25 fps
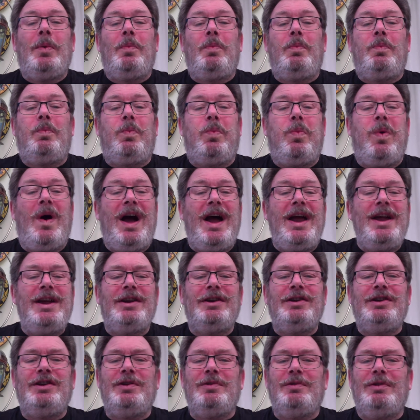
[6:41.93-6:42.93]
"Why are
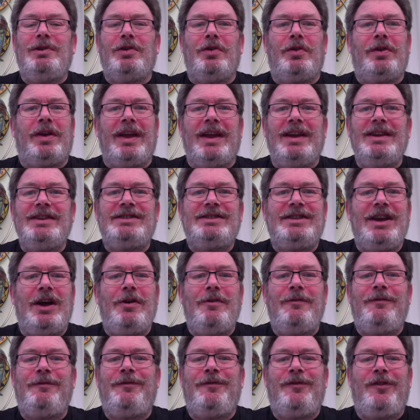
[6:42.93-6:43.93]
you looking
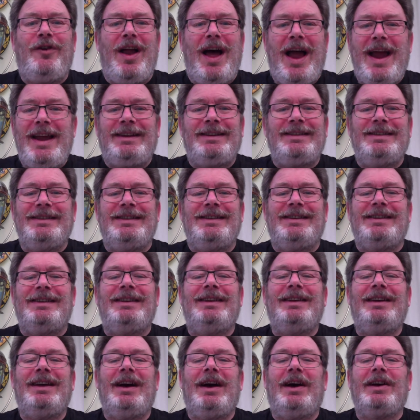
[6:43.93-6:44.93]
so
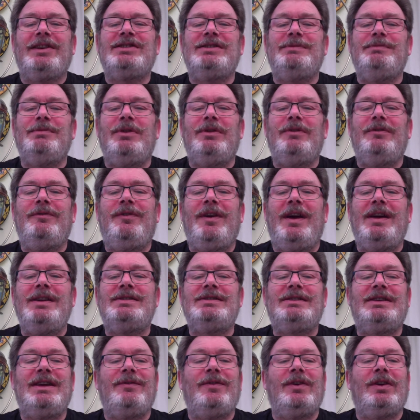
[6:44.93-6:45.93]
frightened?" asked
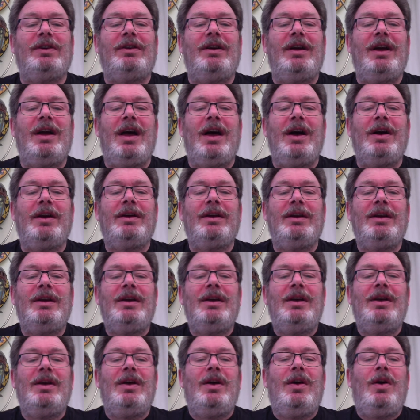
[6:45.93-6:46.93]
Moonface, giving her a hug.
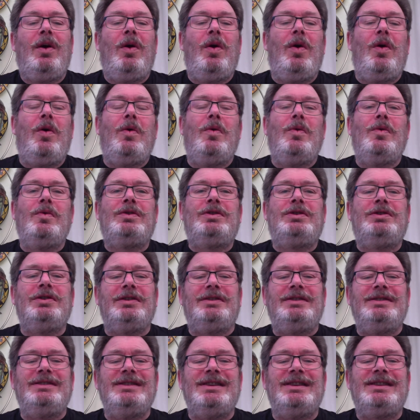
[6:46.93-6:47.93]
"Oh,
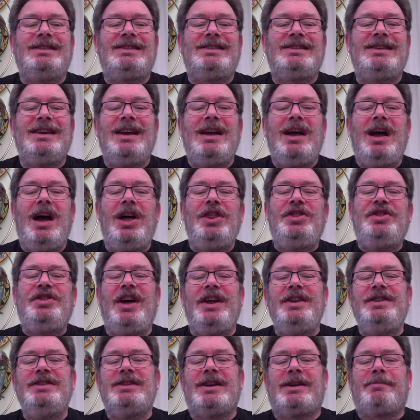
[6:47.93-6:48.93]
goodness! A
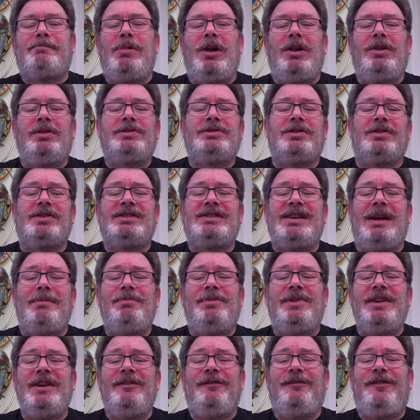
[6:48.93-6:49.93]
thunderbolt or
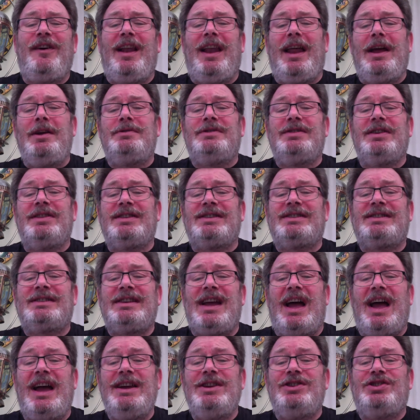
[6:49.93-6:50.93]
something fell out of the
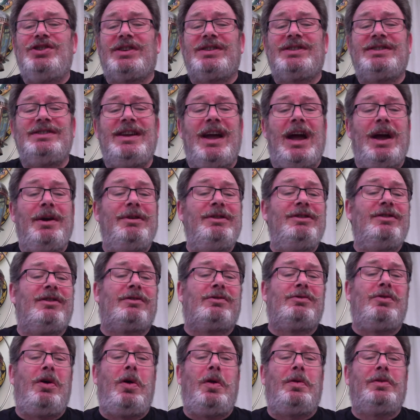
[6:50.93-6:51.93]
sky just now and
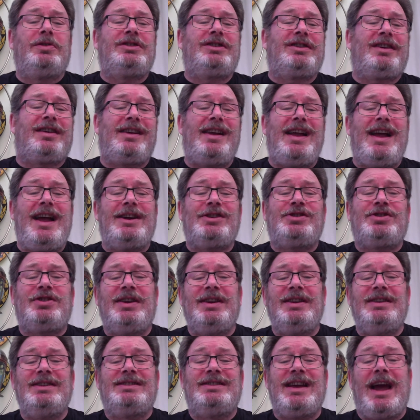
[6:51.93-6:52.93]
rolled
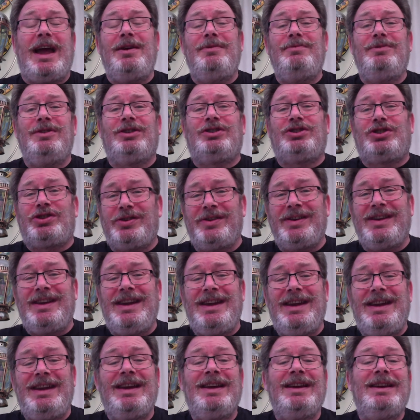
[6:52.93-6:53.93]
crashing down the
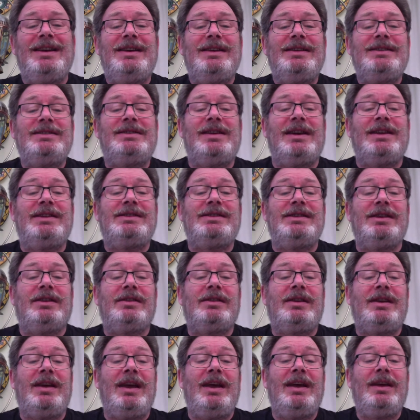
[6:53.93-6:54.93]
tree," said
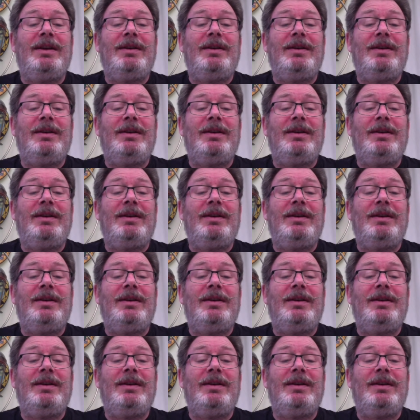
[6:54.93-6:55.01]
Silky.